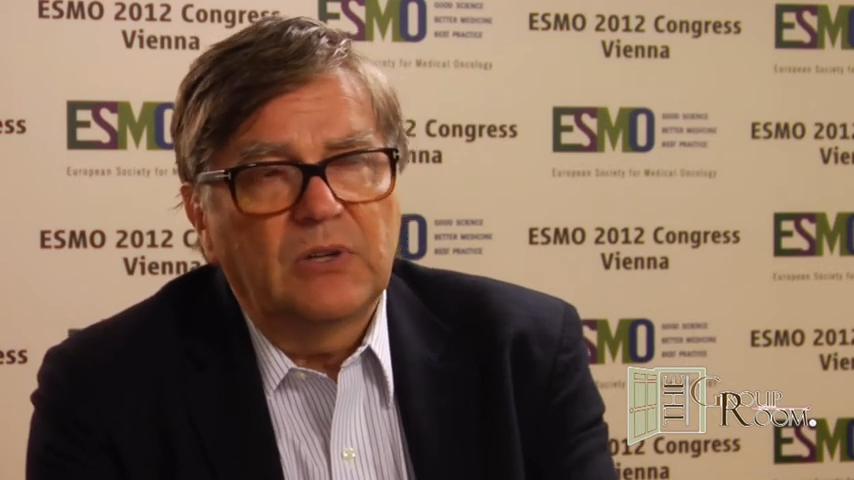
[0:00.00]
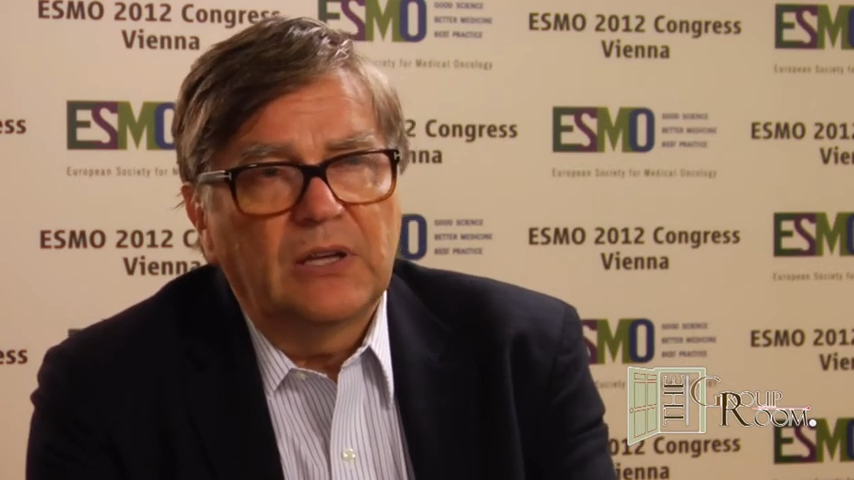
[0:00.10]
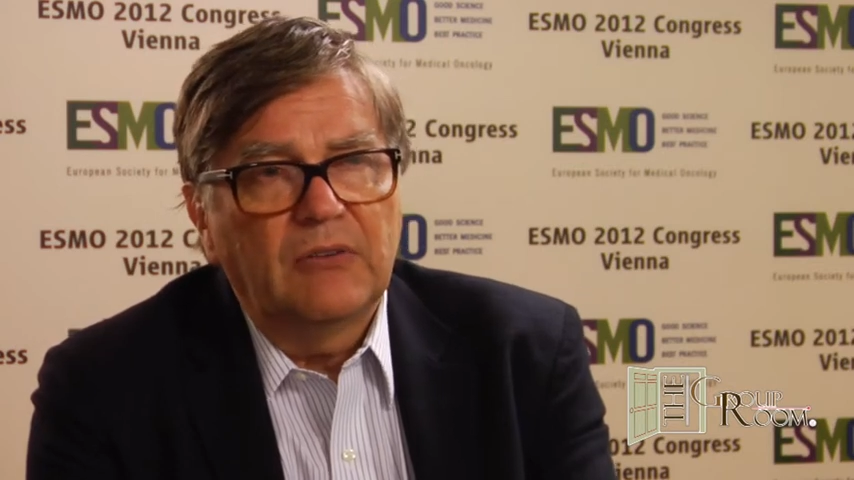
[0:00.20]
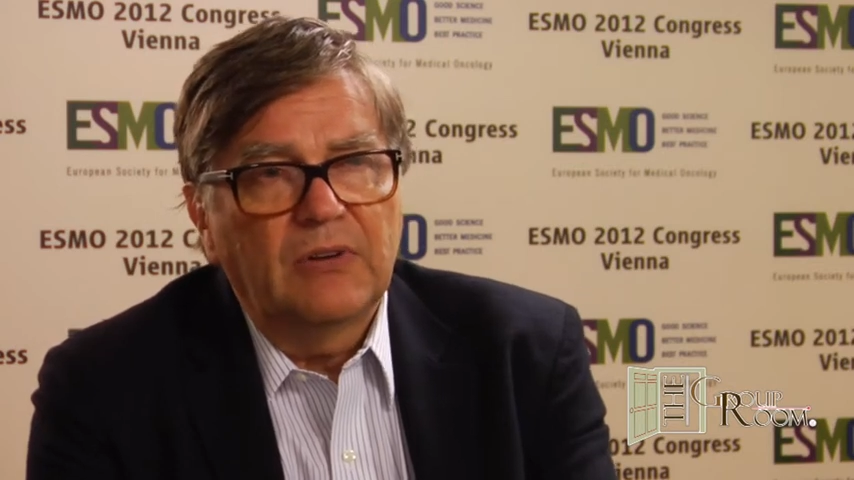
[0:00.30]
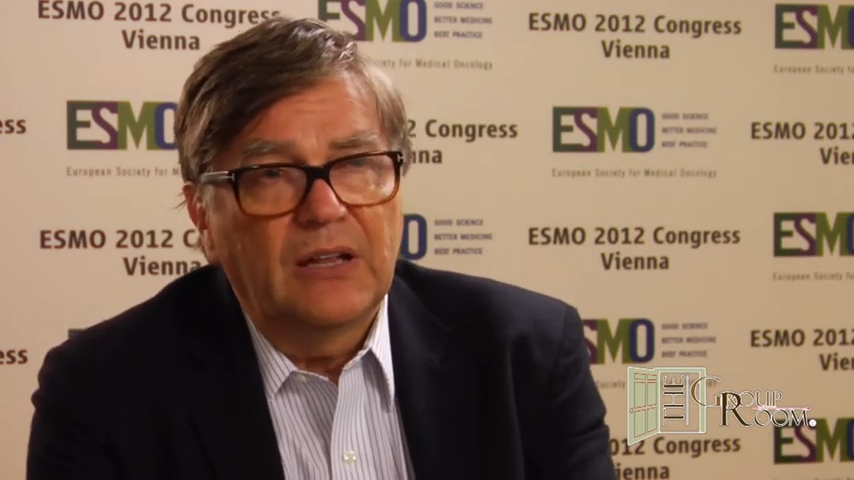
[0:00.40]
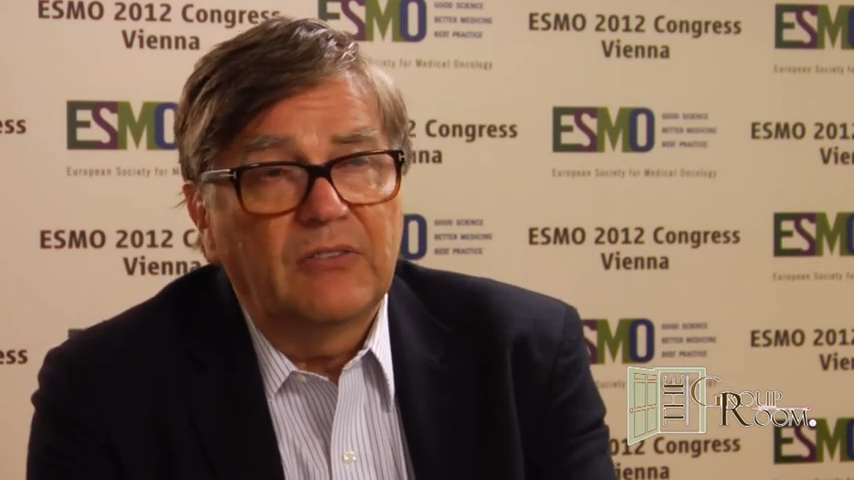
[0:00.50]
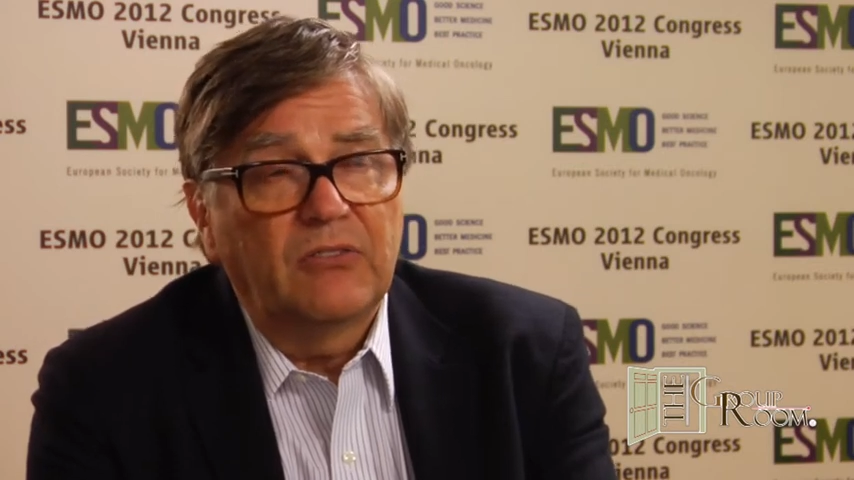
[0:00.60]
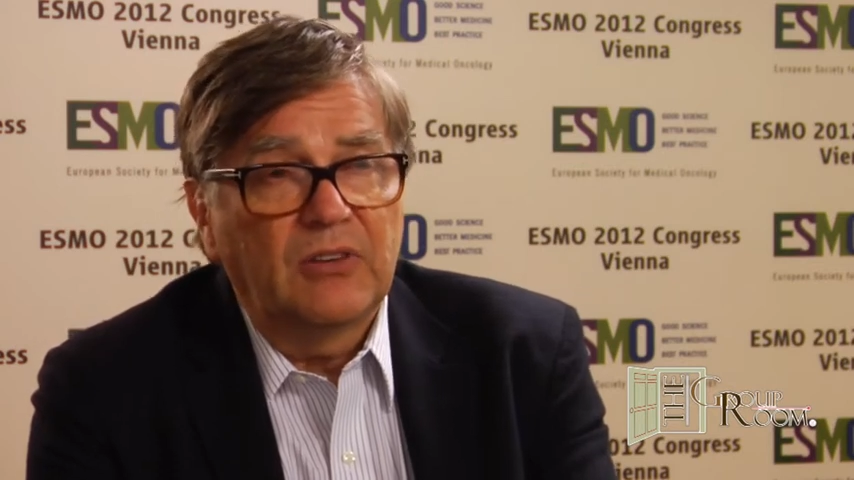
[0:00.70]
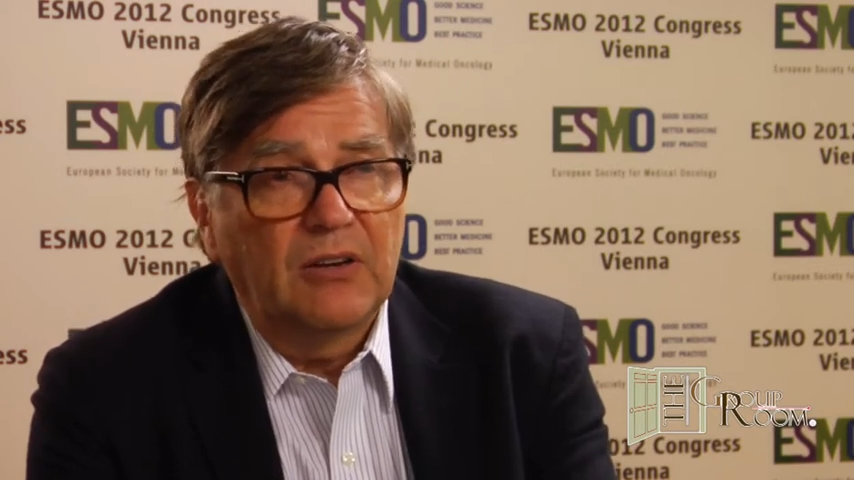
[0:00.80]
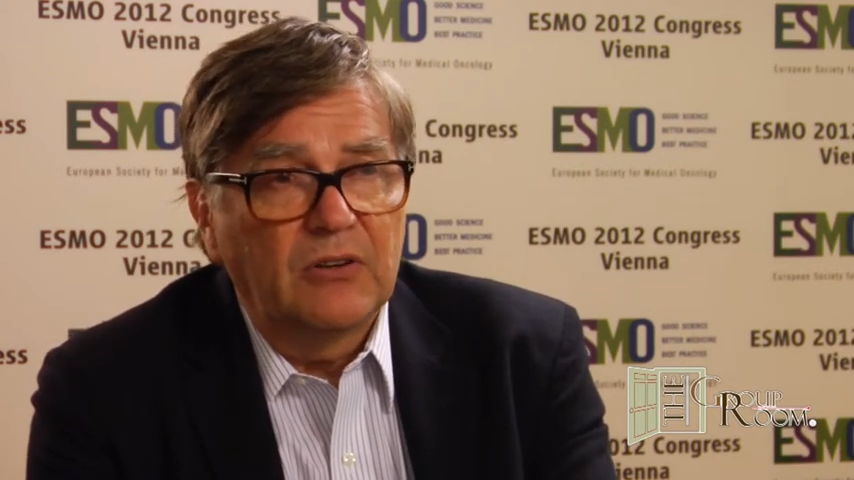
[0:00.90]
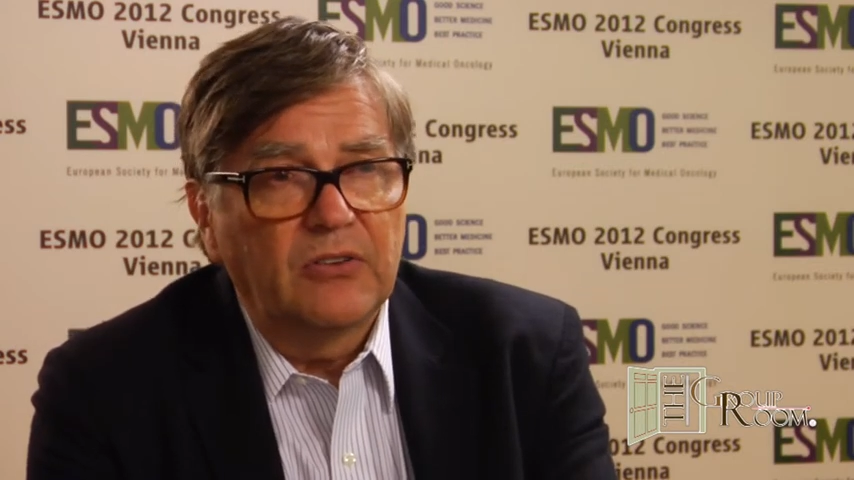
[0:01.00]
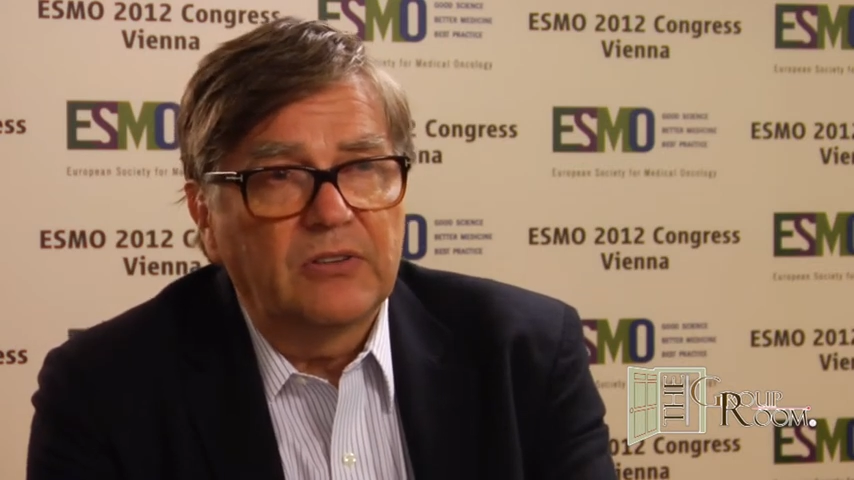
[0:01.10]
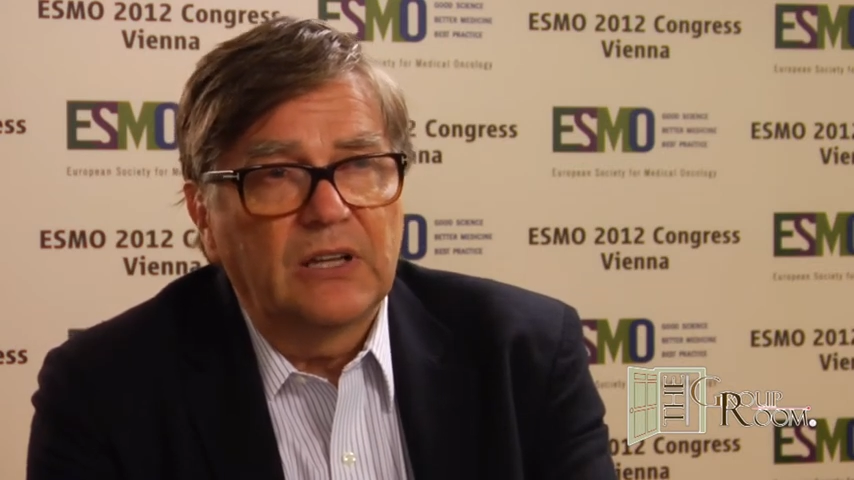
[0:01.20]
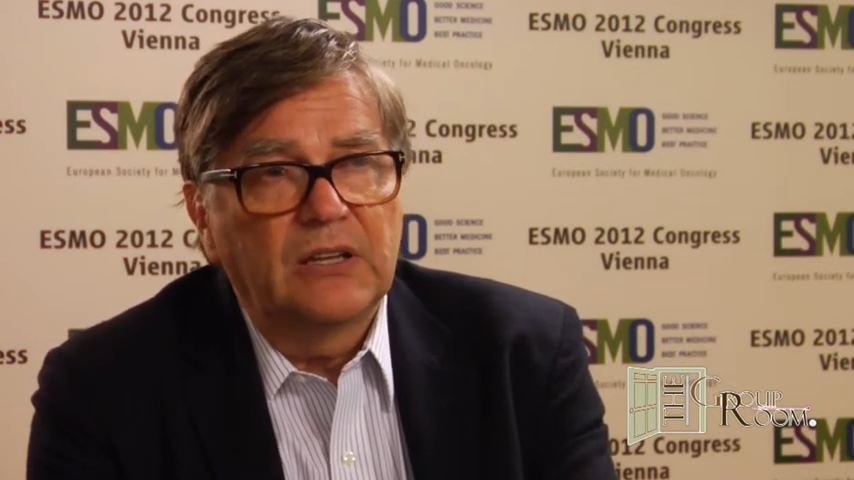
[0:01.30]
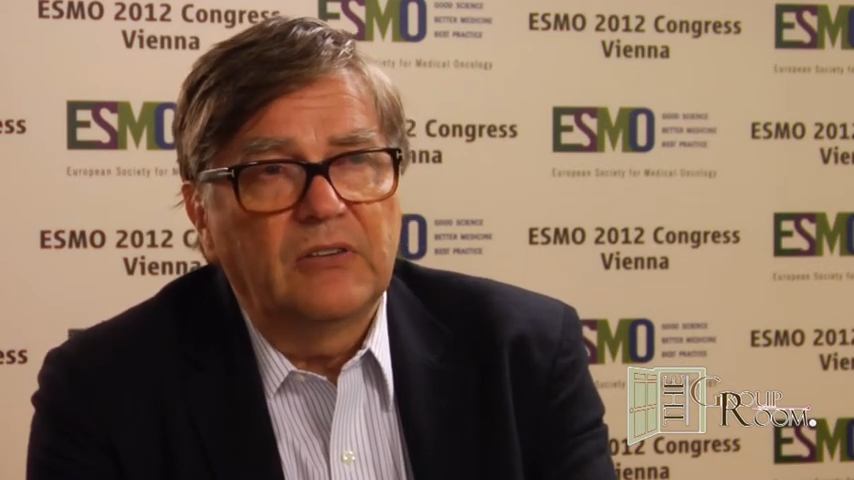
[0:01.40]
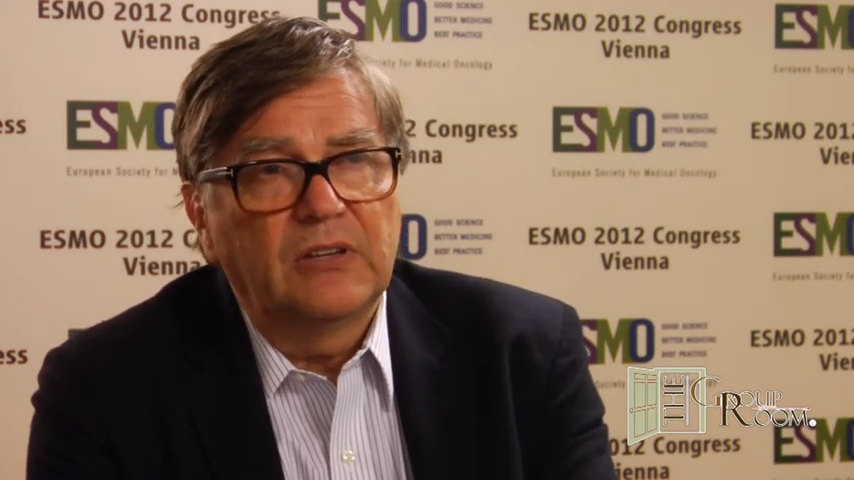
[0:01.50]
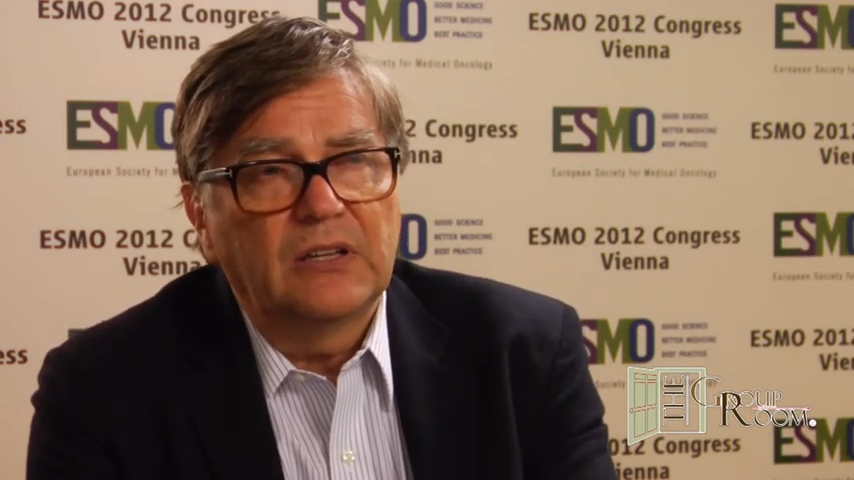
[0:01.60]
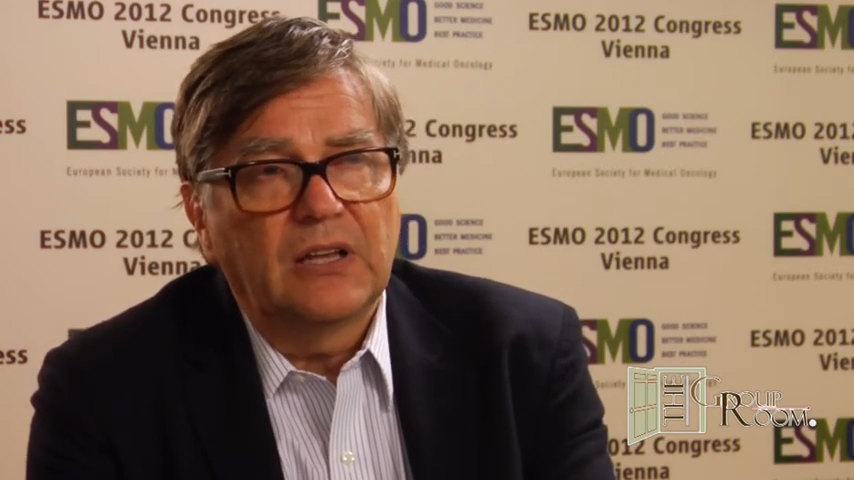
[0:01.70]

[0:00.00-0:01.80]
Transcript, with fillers: we have had several studies that